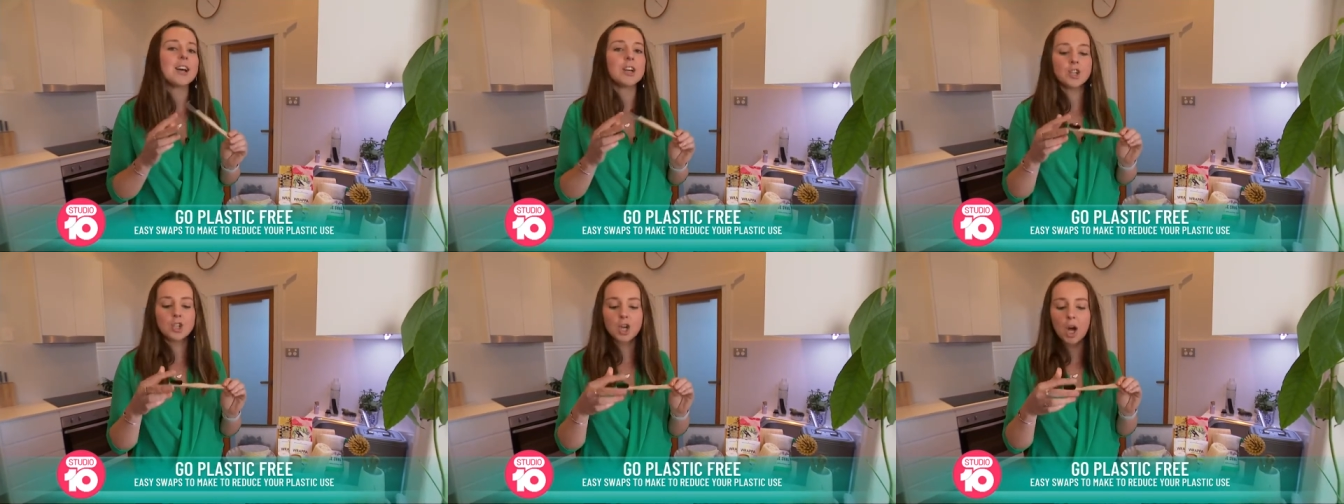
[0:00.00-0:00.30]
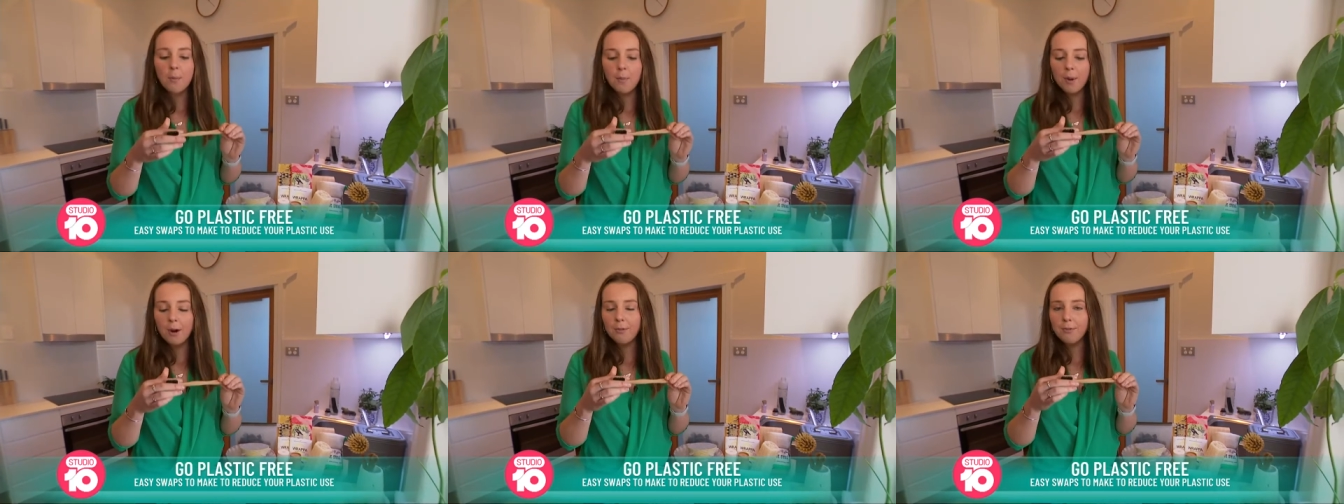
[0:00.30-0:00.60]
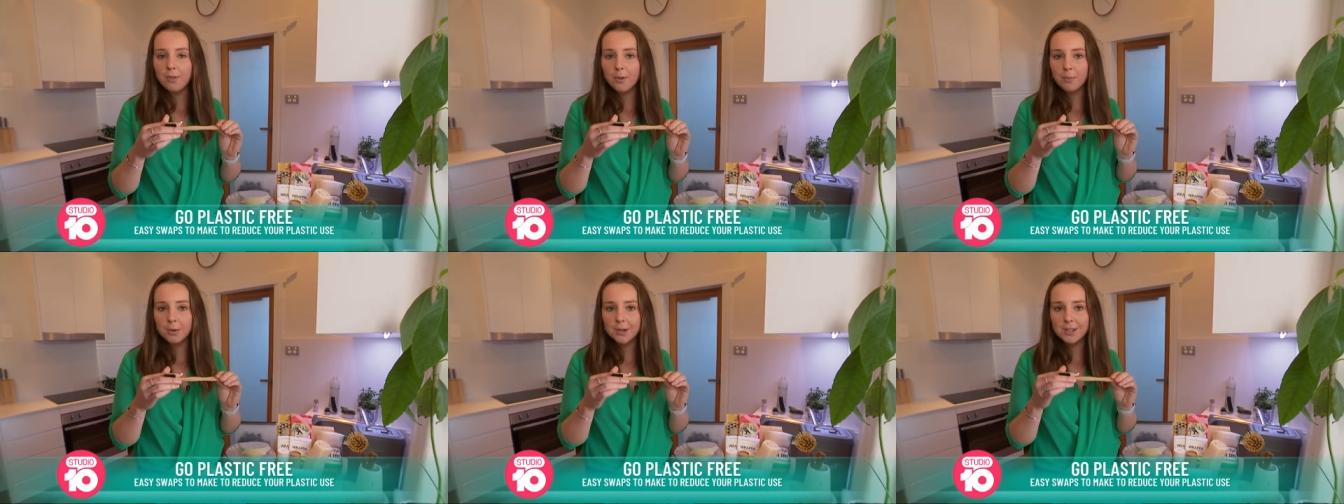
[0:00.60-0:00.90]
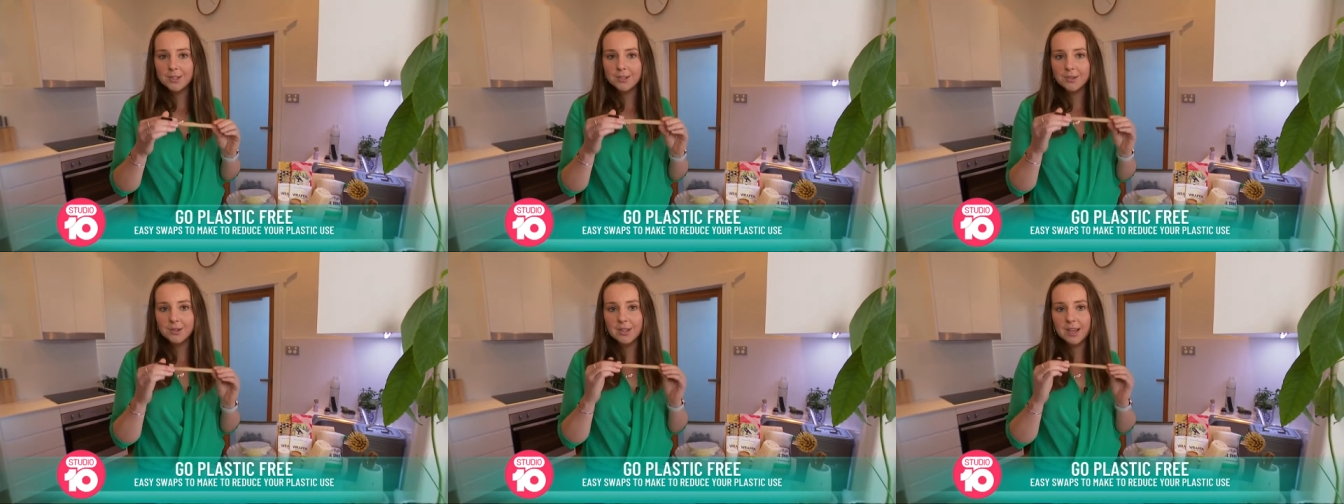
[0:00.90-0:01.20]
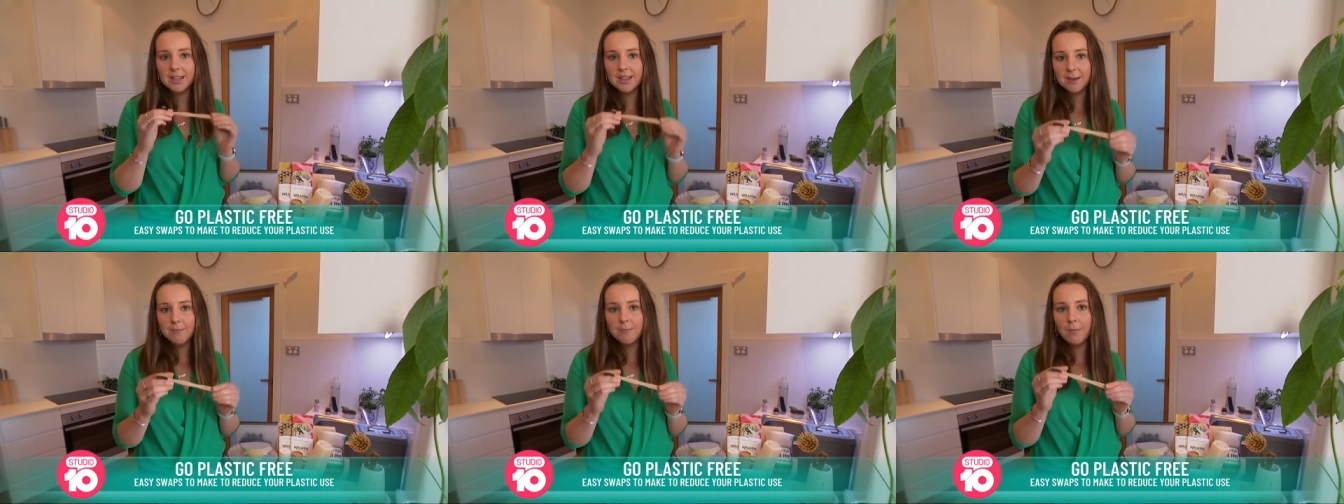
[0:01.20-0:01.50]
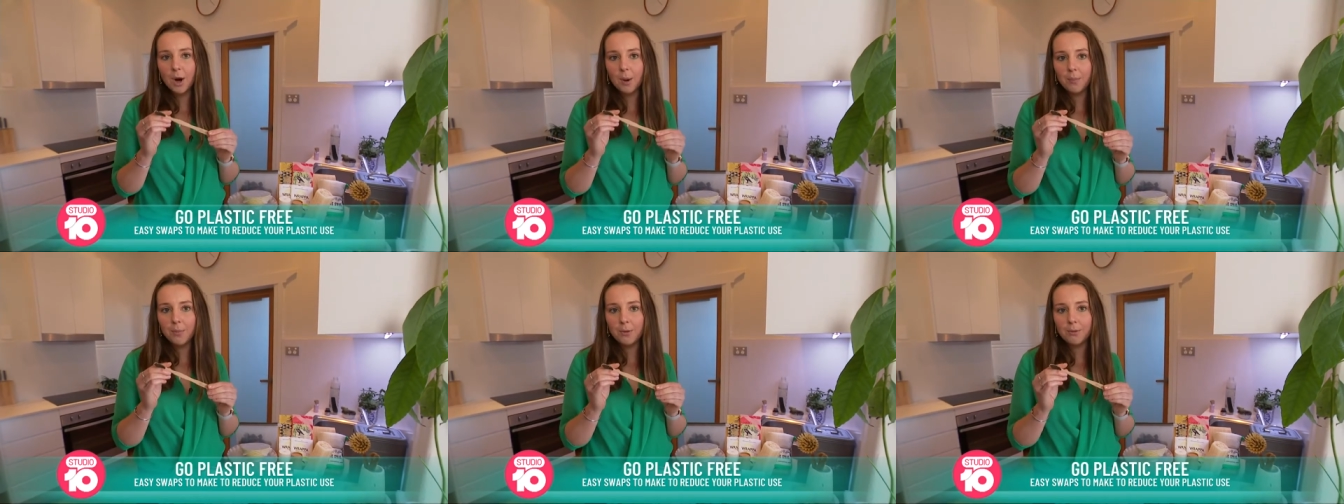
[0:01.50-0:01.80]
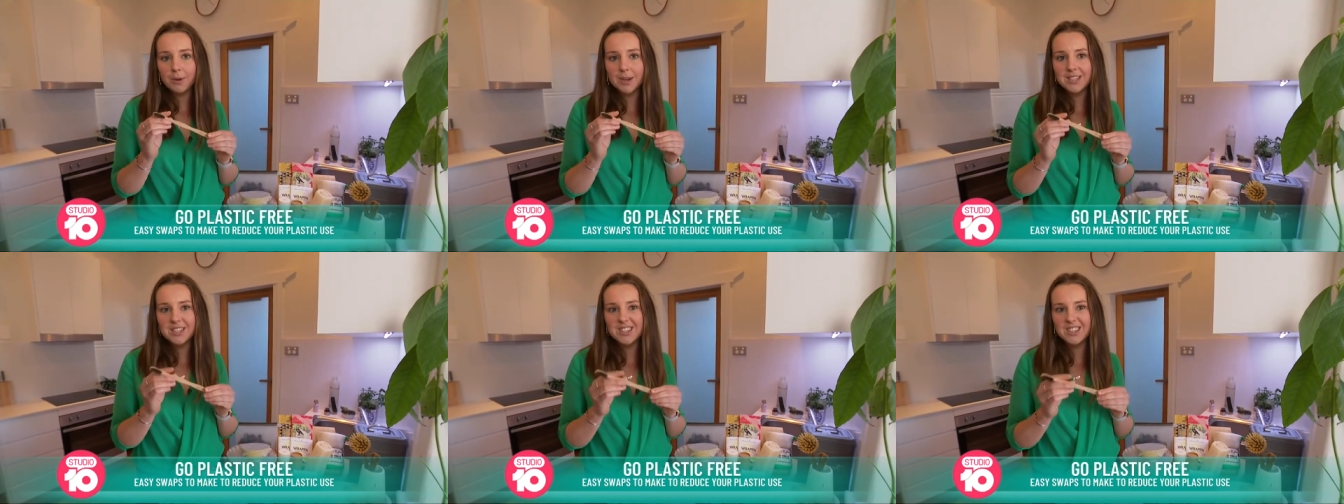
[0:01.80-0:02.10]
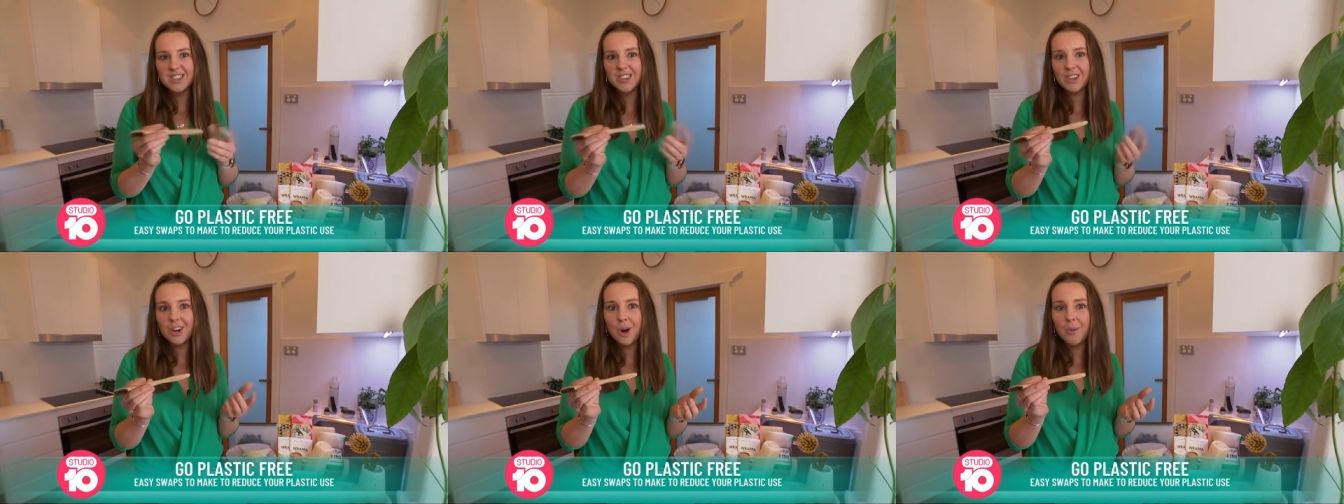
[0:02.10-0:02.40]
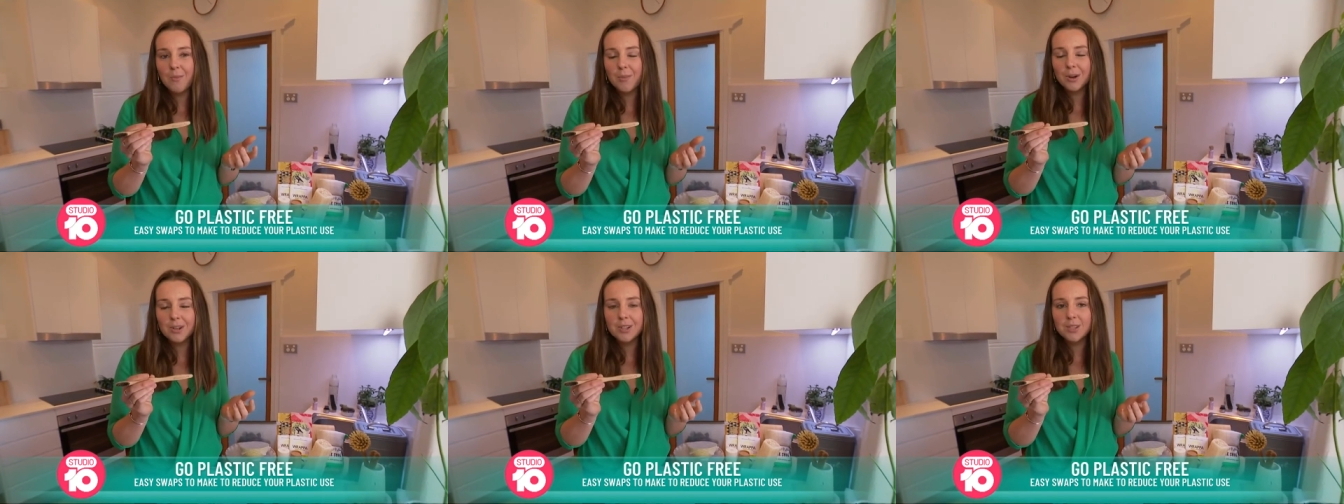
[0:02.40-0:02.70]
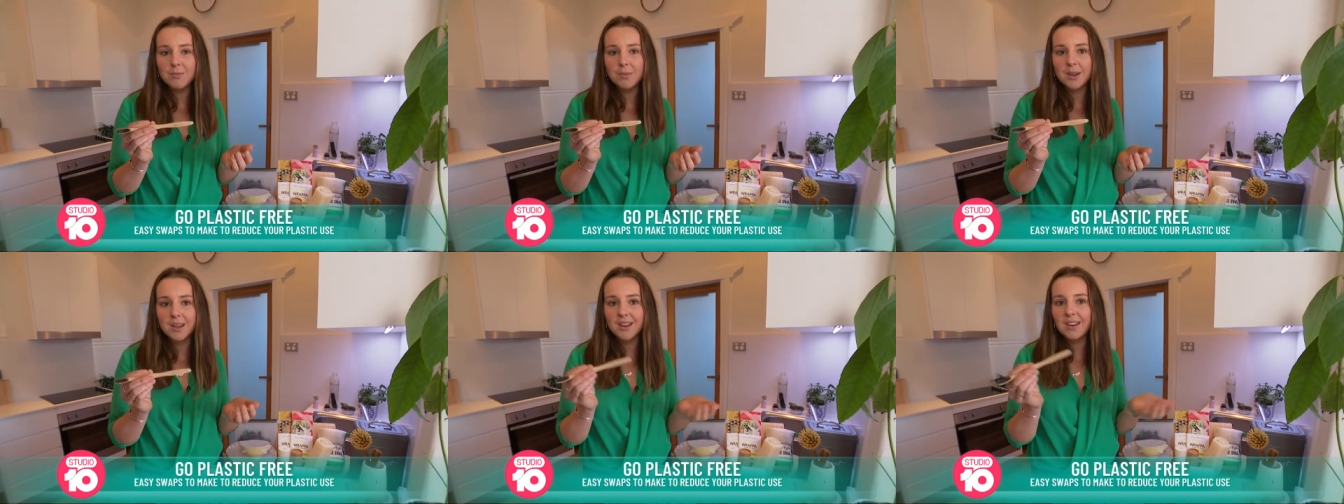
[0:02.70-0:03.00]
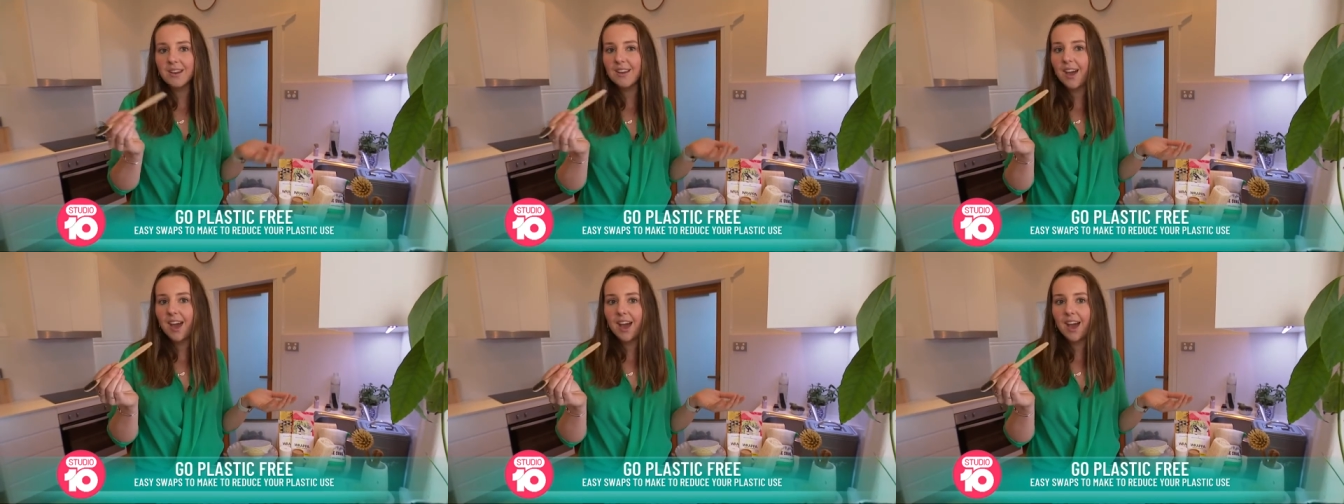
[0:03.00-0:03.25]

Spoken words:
chop off the bristles, and then pop the rest in your compost bin,